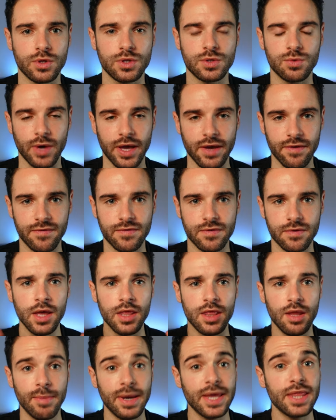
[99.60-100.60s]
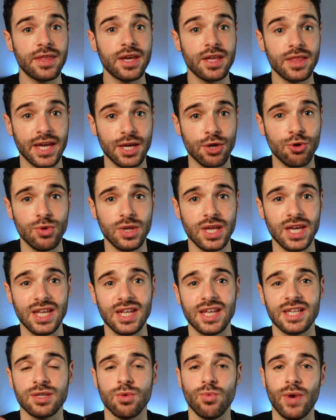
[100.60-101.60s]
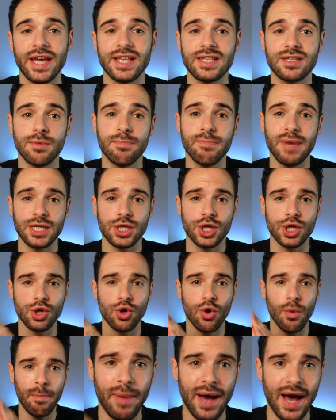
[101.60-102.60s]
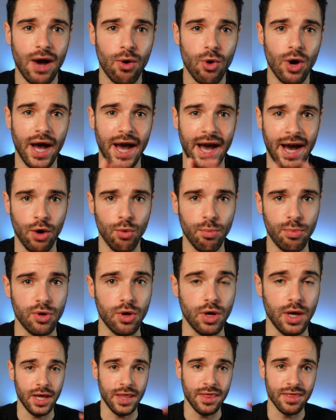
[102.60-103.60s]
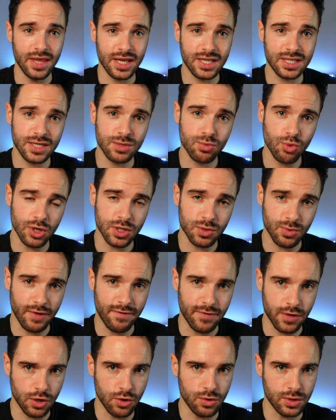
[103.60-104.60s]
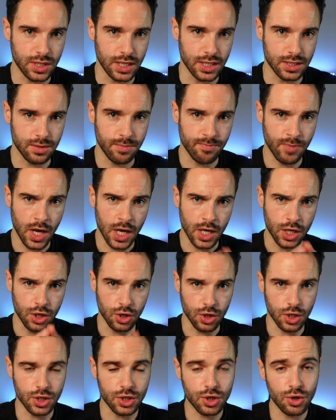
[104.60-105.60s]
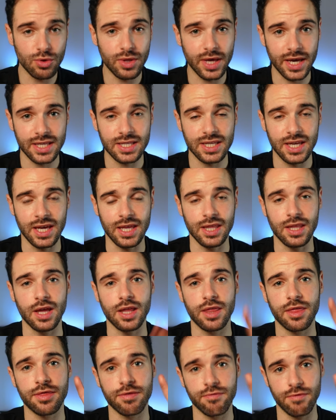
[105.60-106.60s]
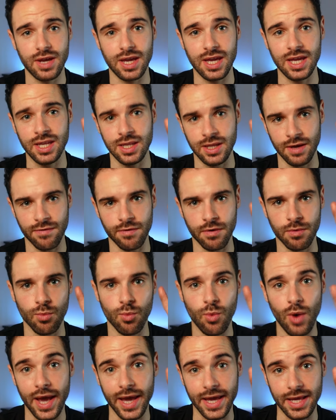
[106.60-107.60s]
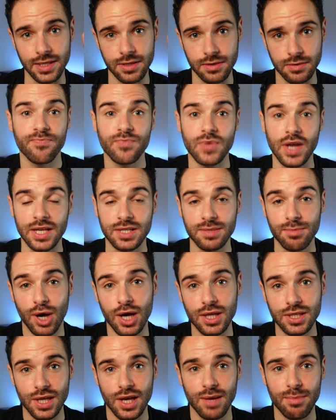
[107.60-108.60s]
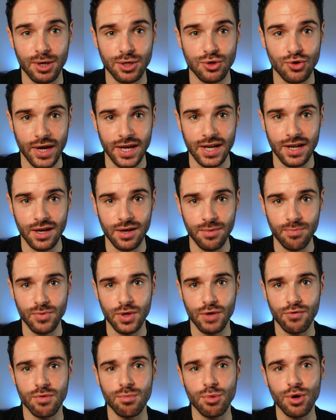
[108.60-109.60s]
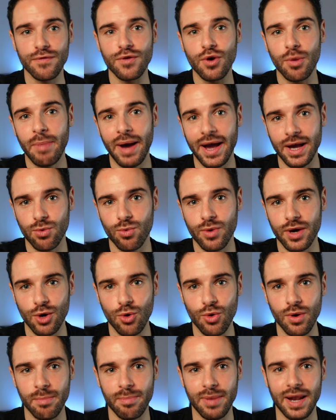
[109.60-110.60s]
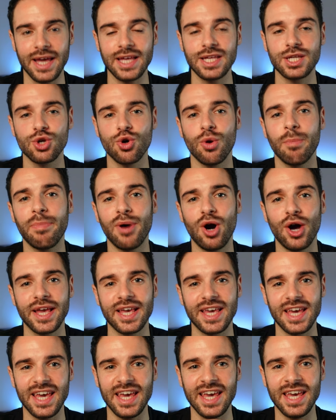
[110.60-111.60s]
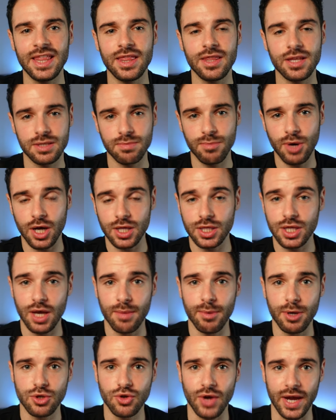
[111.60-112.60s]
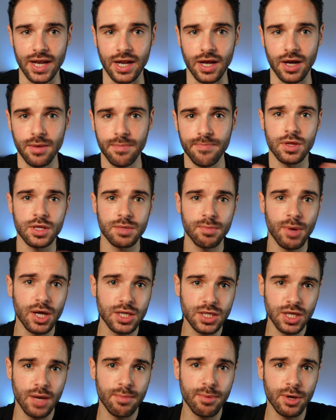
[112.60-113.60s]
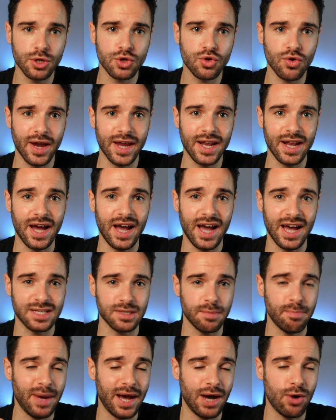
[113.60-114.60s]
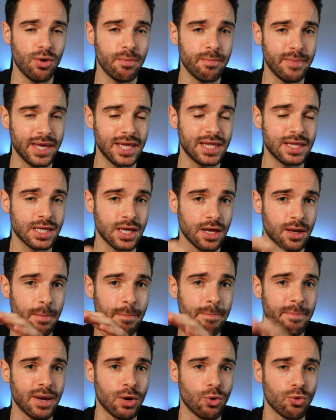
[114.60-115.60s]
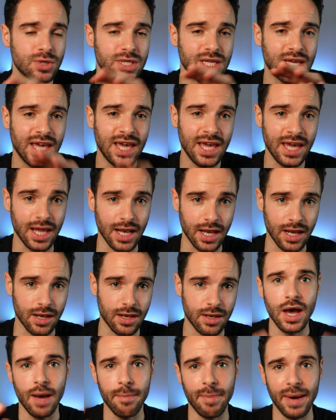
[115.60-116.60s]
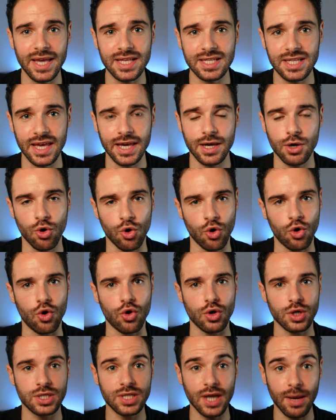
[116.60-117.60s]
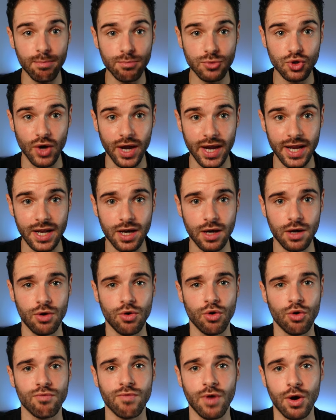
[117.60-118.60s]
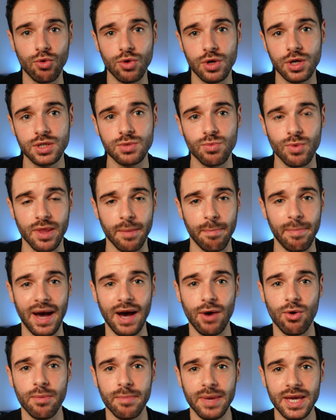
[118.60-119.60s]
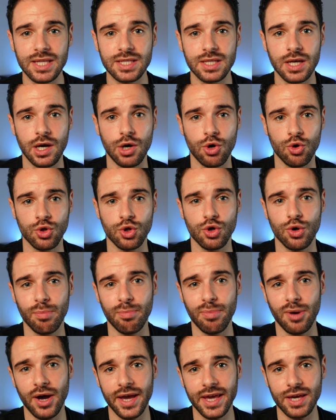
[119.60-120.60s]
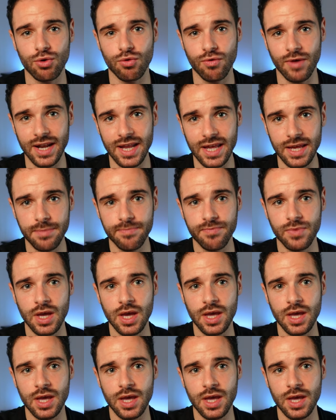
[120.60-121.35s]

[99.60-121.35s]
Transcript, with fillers: Zwift? The main thing that you need is a way to measure your power output, and this is what Zwift uses. You can do this in three different ways. A smart turbo trainer, you remove your back wheel and place your bike in the smart turbo trainer. The smart turbo trainer has a power meter built in. A basic or dumb trainer or rollers with a power meter on your bike already.